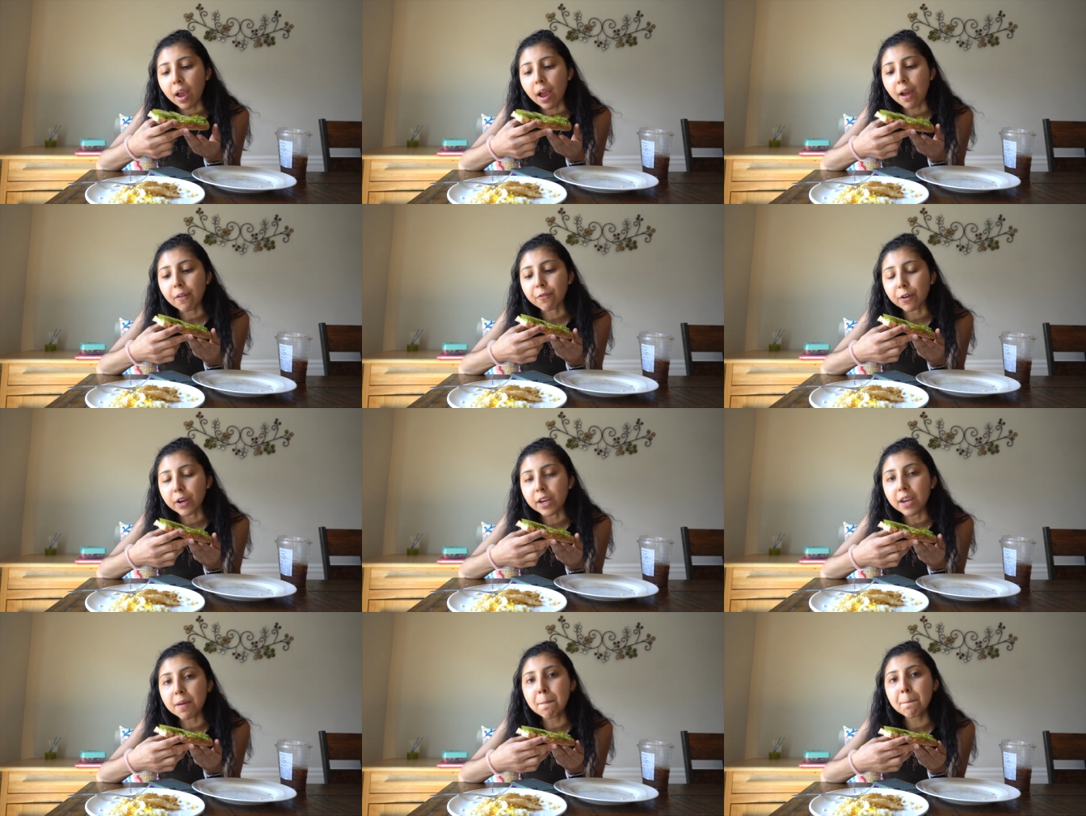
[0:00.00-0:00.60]
A
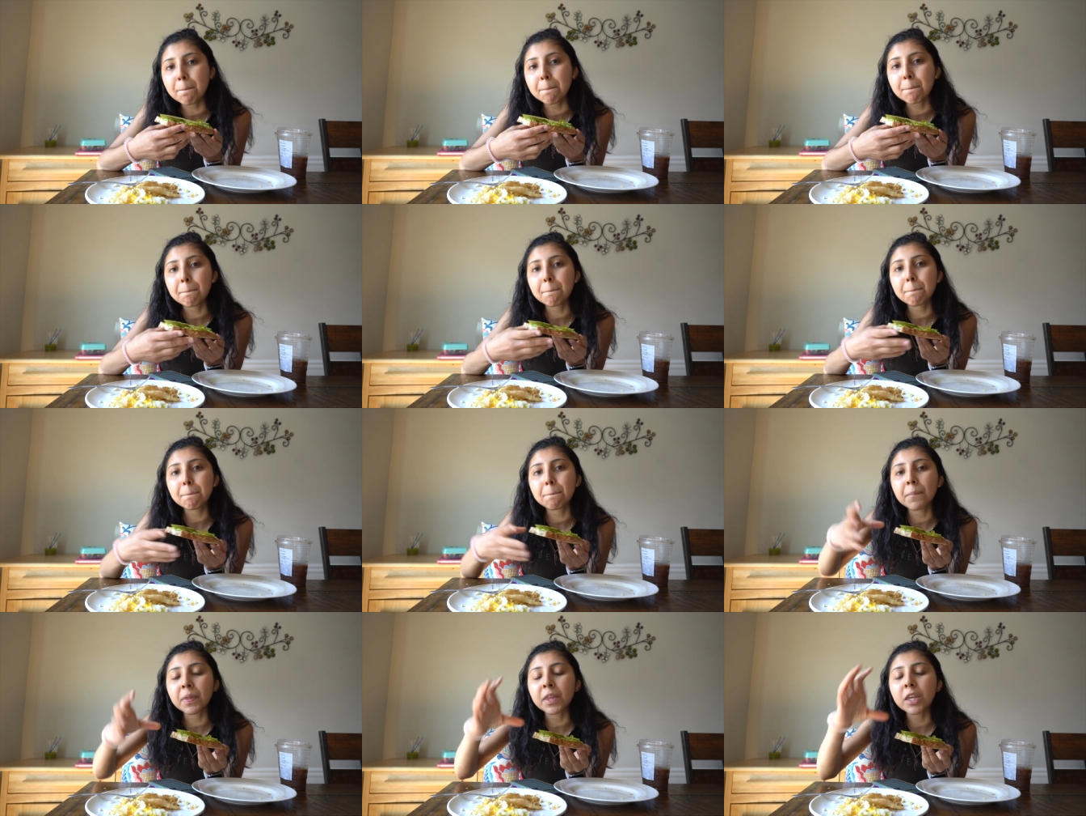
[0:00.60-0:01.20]
freaking
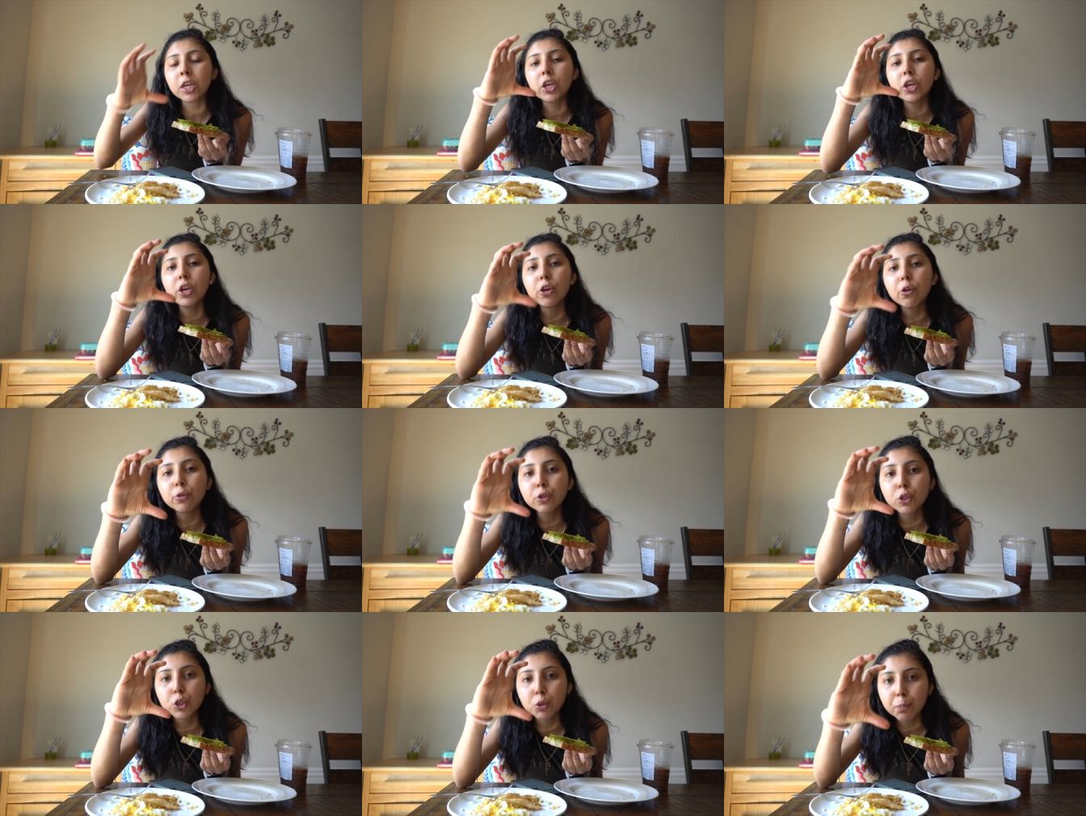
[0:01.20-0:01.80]

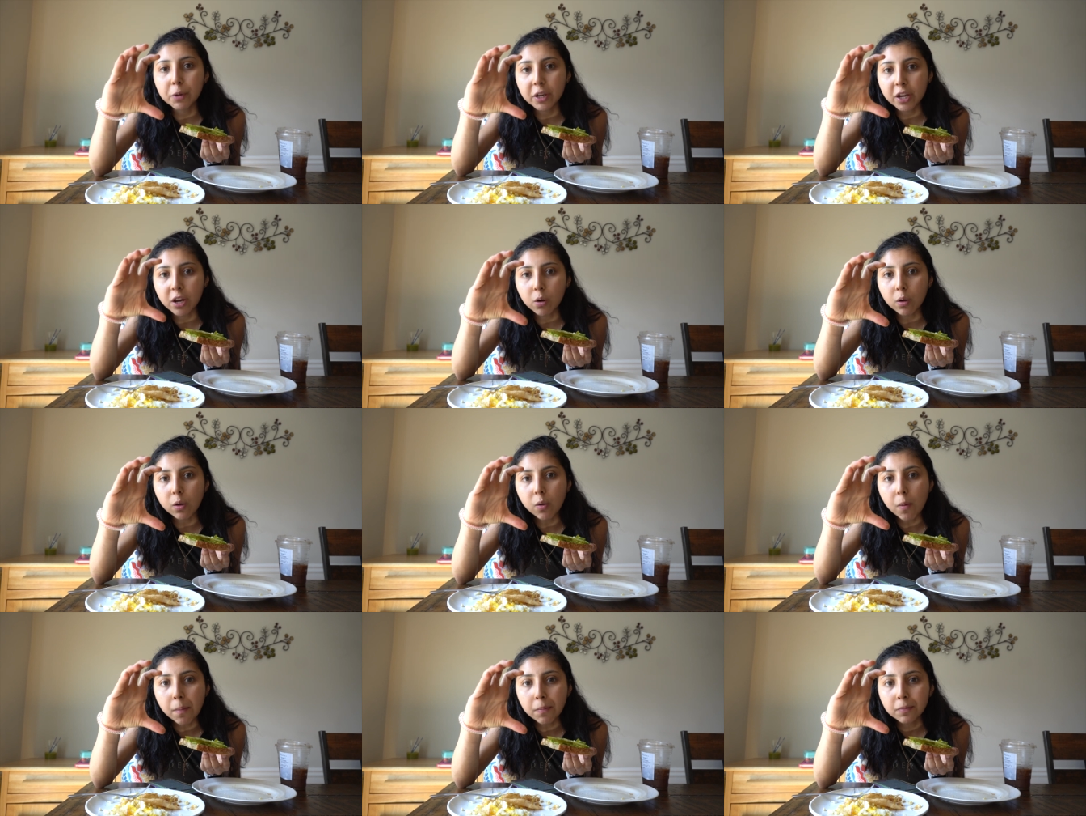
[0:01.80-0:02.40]
huge
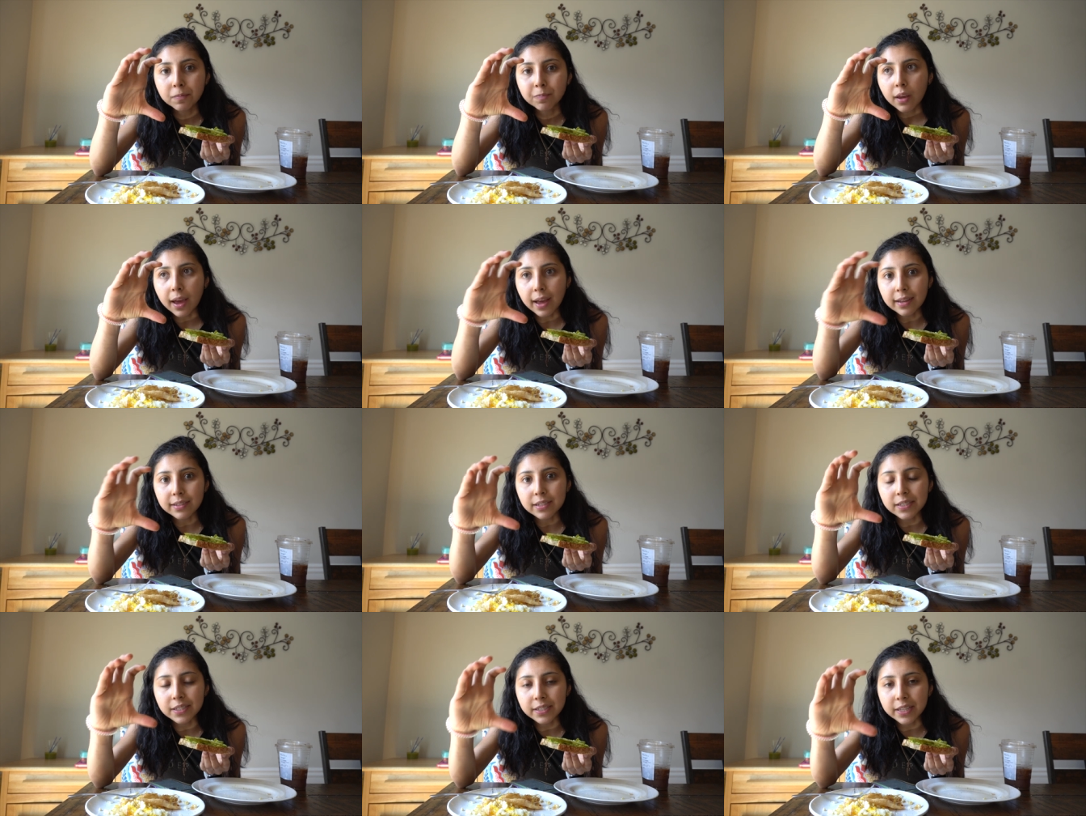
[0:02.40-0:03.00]
pickle
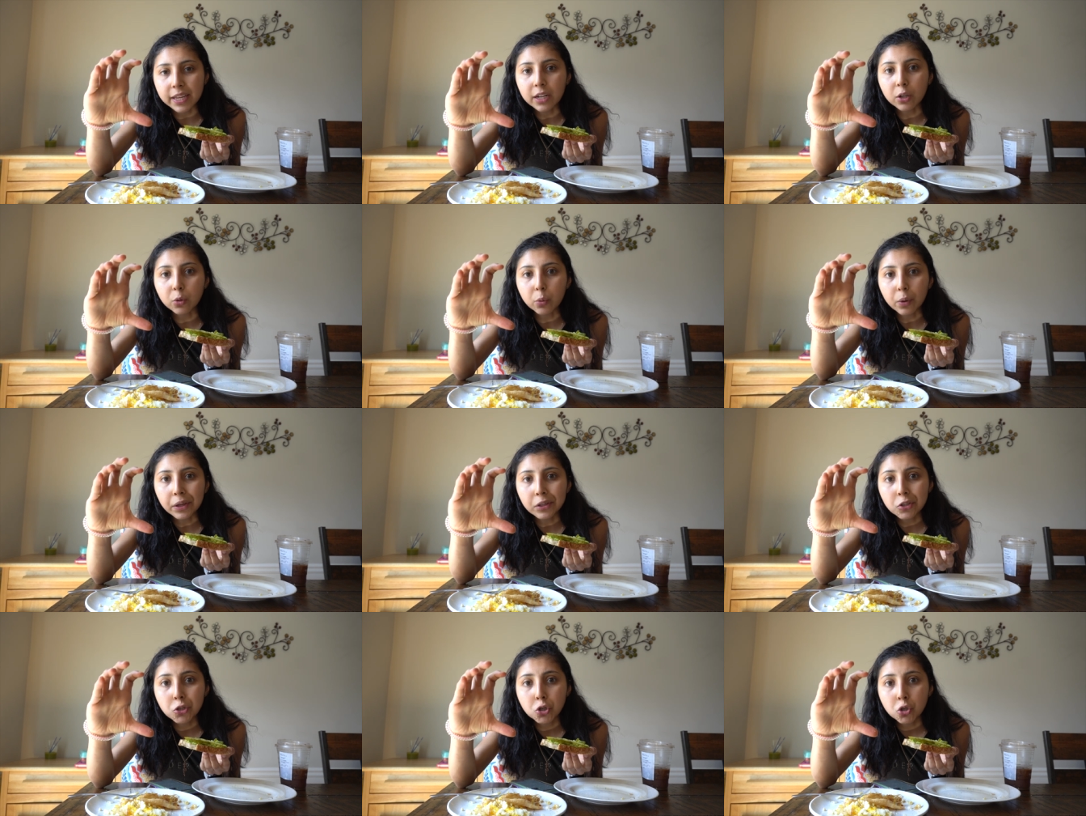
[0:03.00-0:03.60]
as a
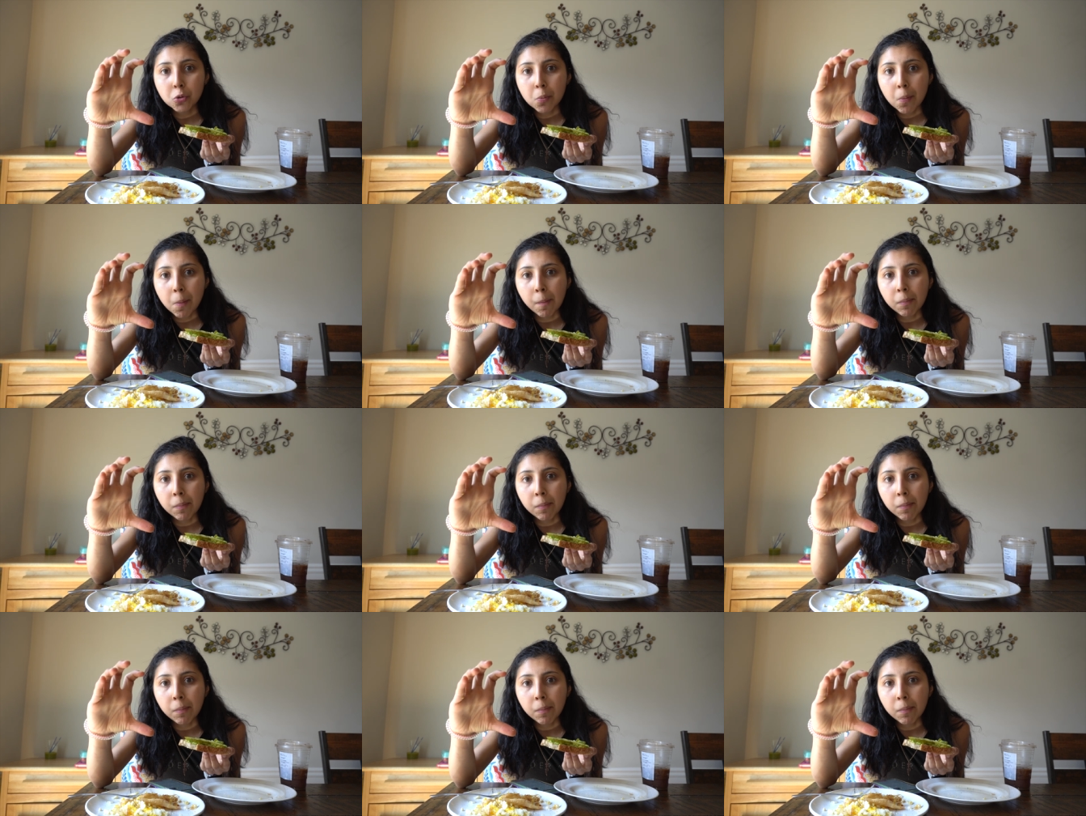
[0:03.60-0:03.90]
sandwich.